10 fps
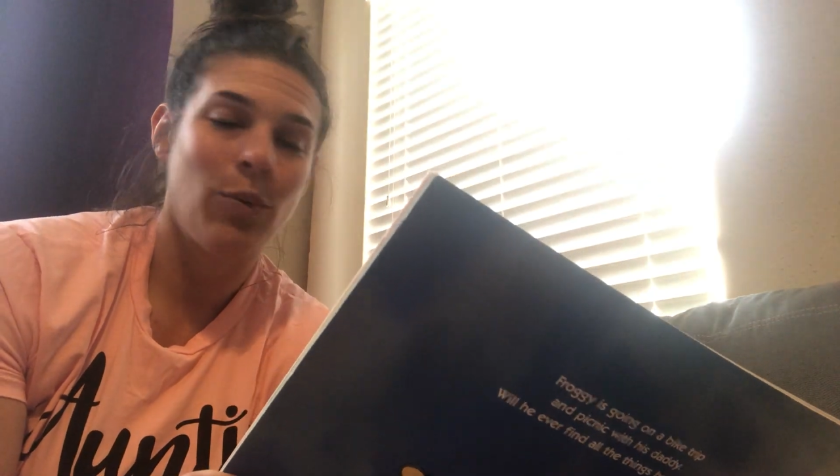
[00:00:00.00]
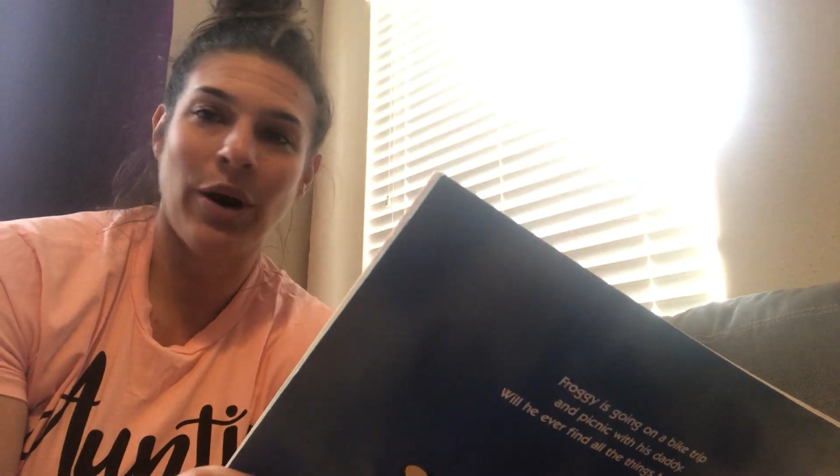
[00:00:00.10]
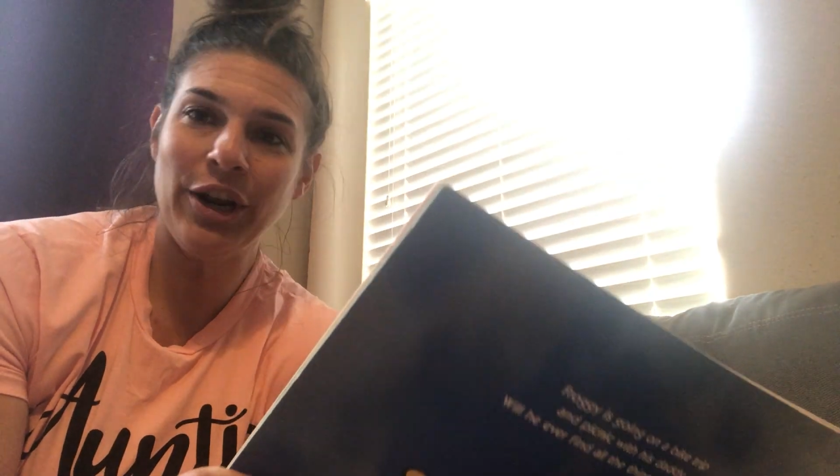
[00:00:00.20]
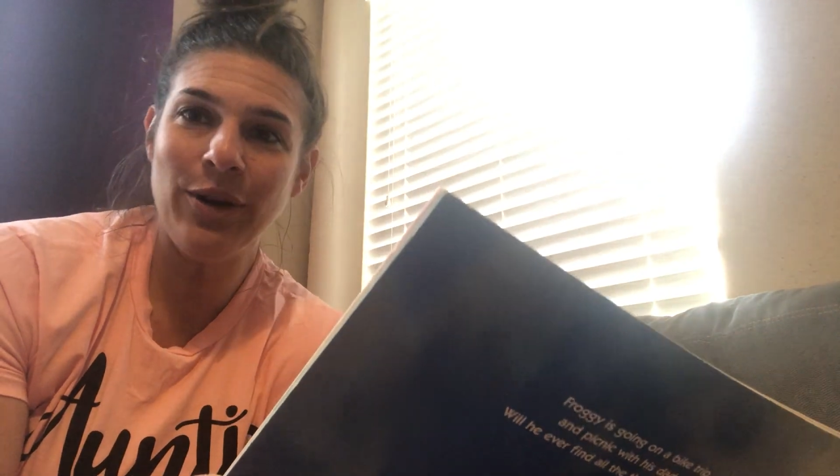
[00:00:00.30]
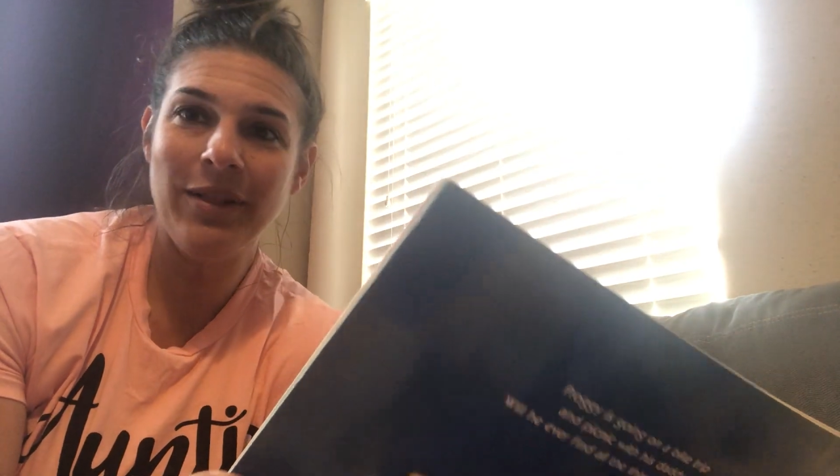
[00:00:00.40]

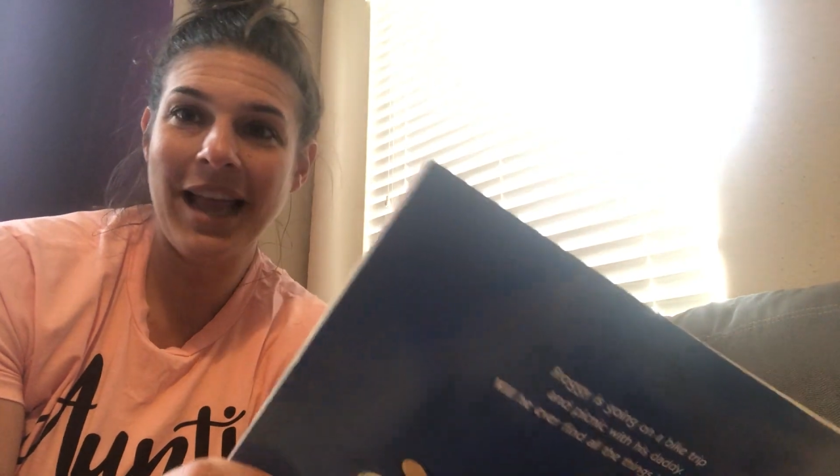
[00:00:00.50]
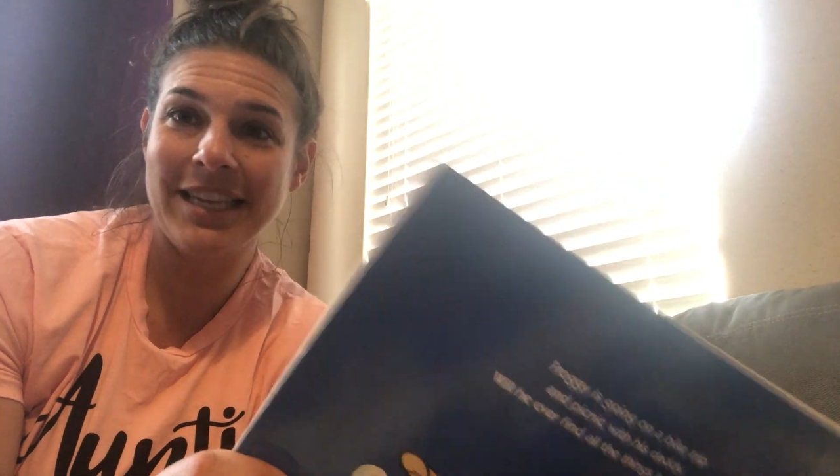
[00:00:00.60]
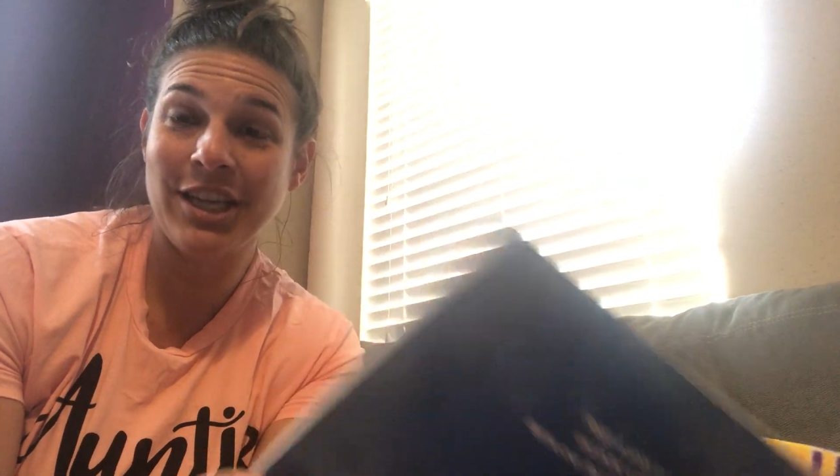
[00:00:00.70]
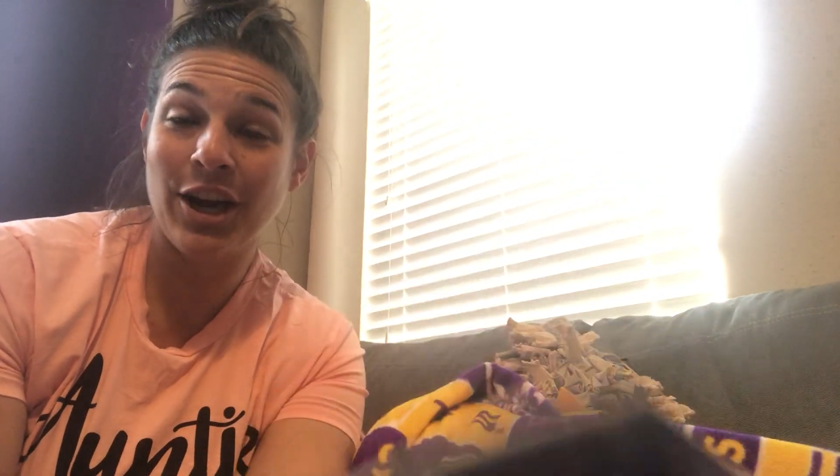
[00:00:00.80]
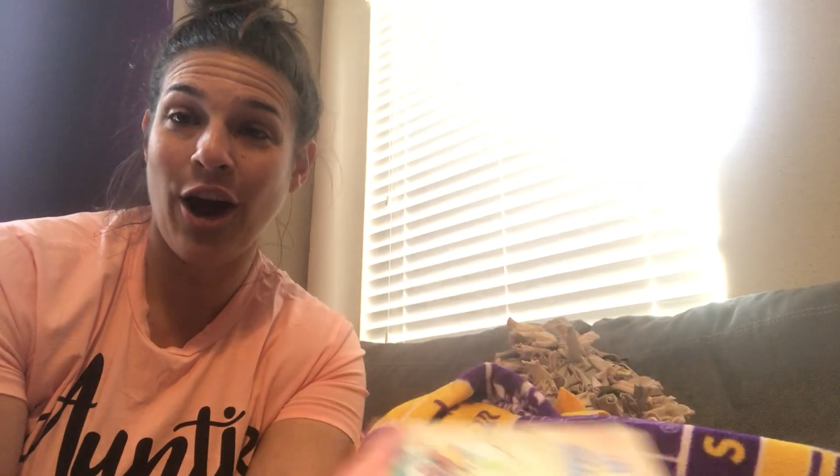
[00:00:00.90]
Where do you
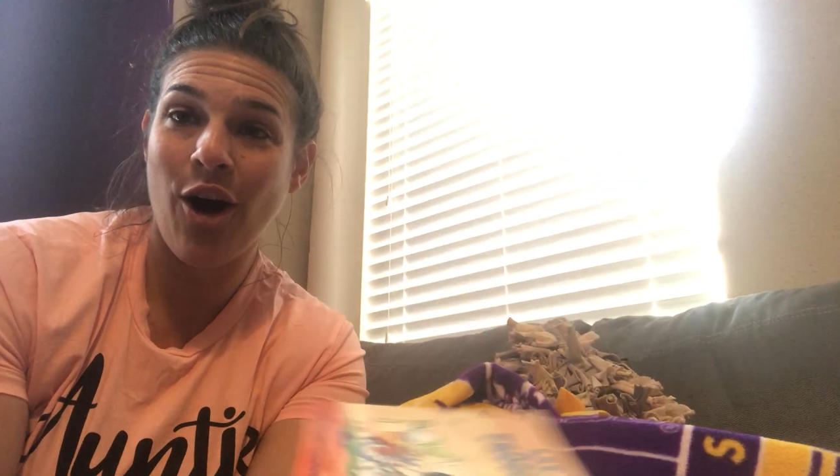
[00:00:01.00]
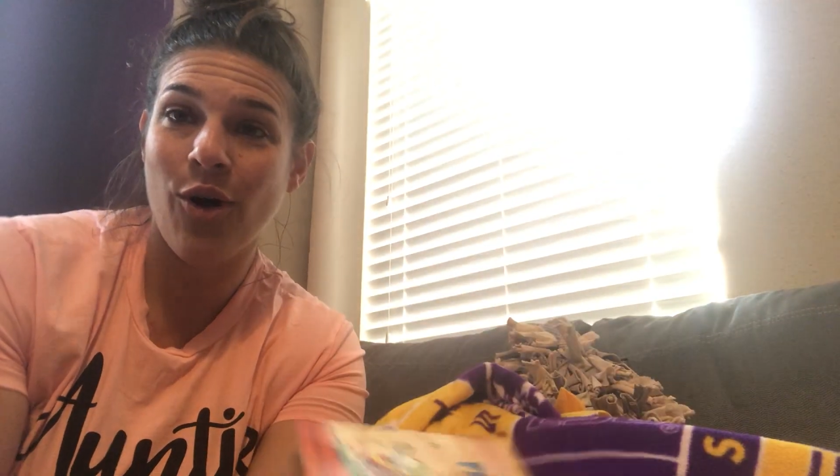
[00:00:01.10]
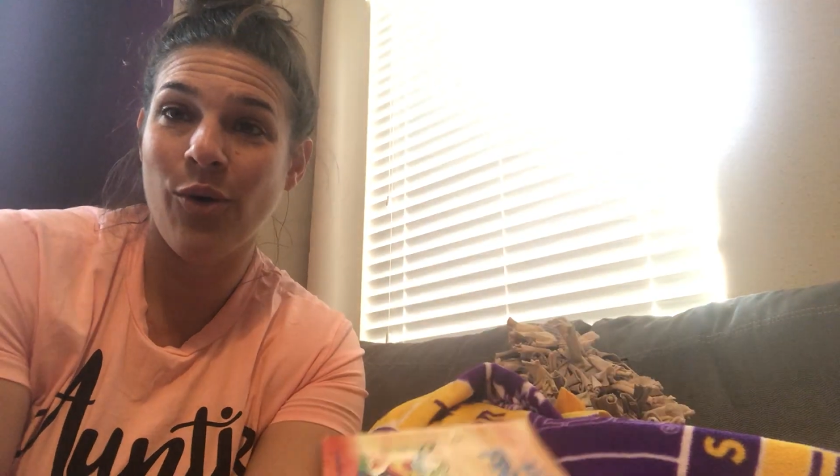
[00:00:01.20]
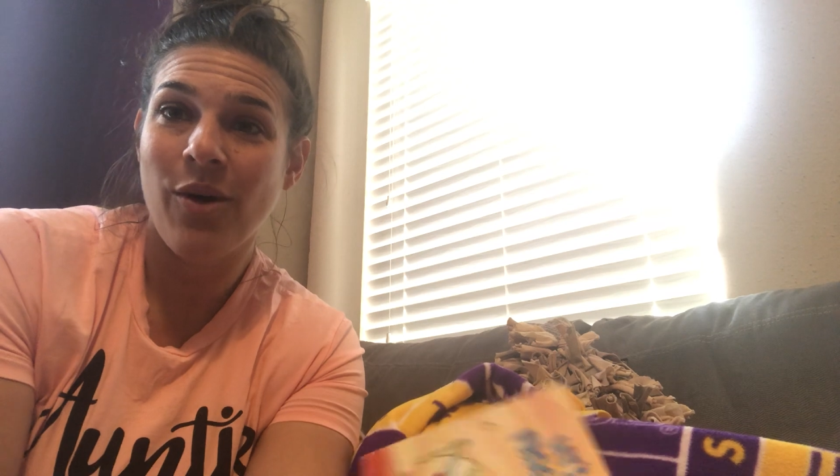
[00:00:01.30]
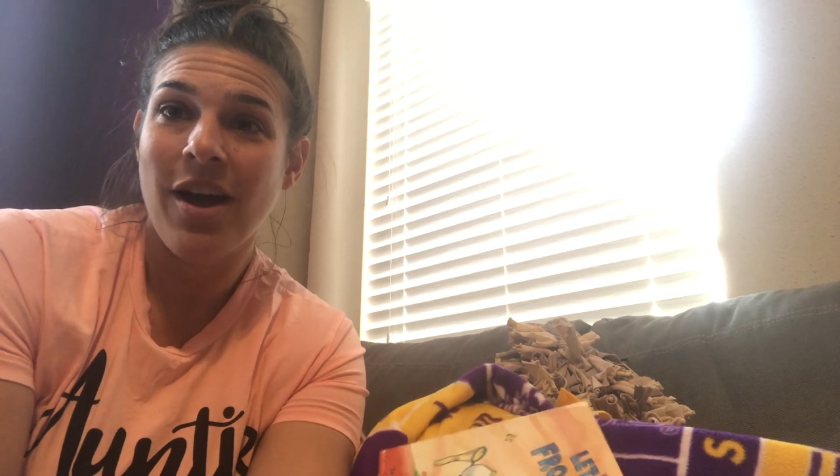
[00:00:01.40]
like to
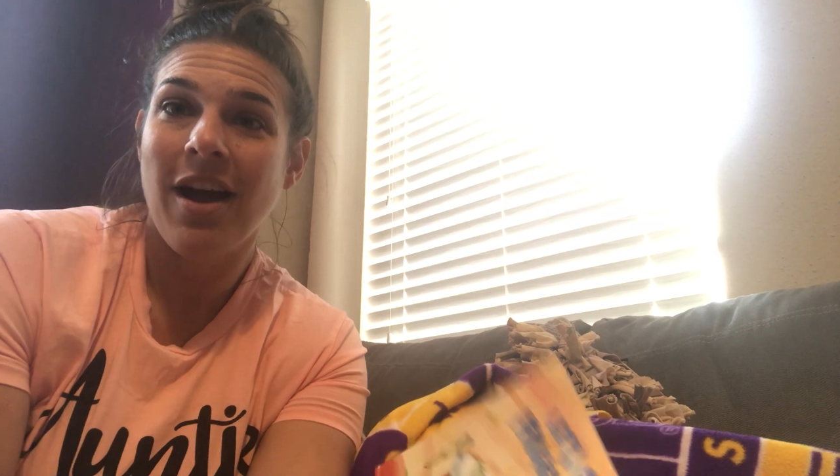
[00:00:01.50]
go